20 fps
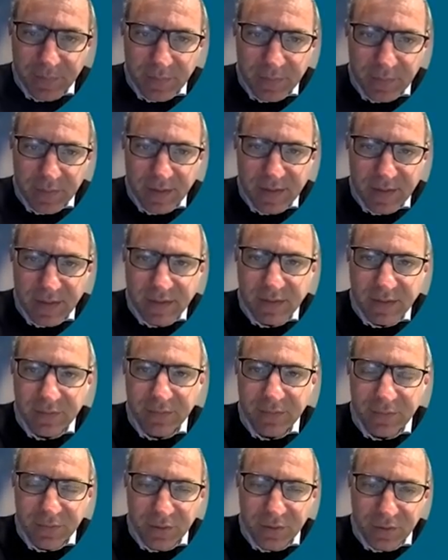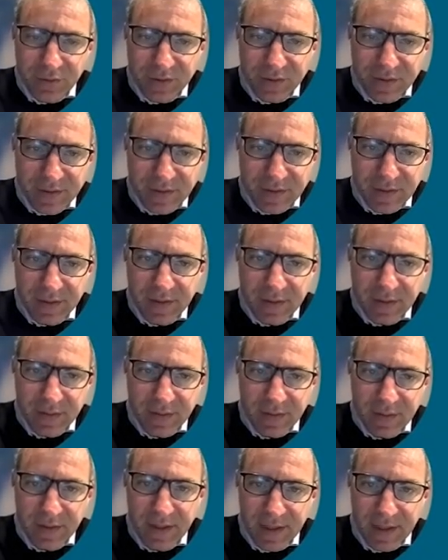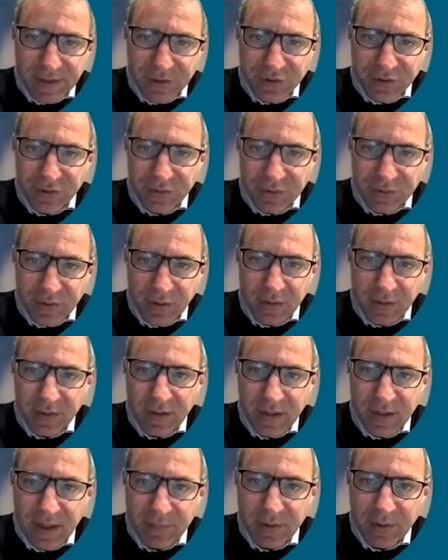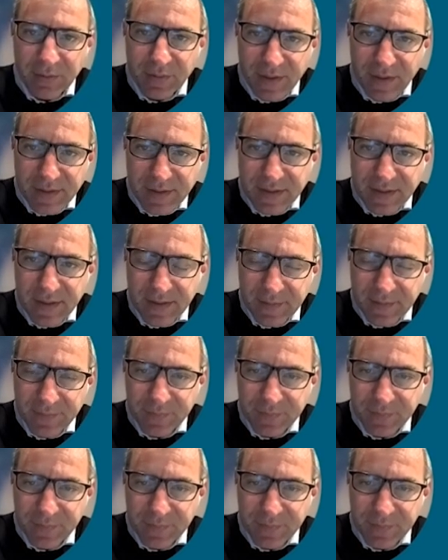This is the first lecture on climate risk.